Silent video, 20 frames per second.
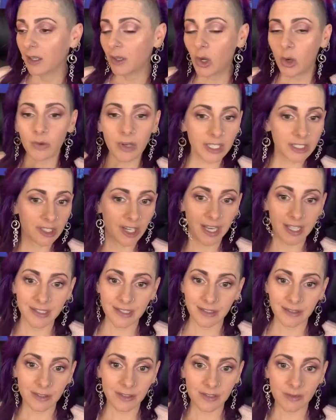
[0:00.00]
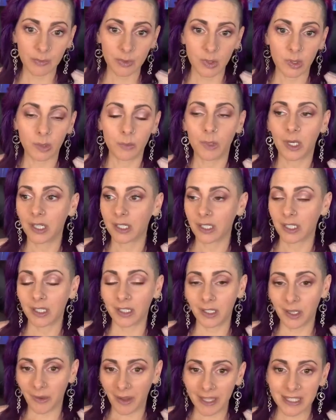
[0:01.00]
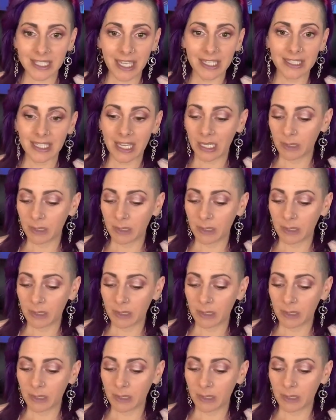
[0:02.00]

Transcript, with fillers: go run your hands under some cool water, go outside,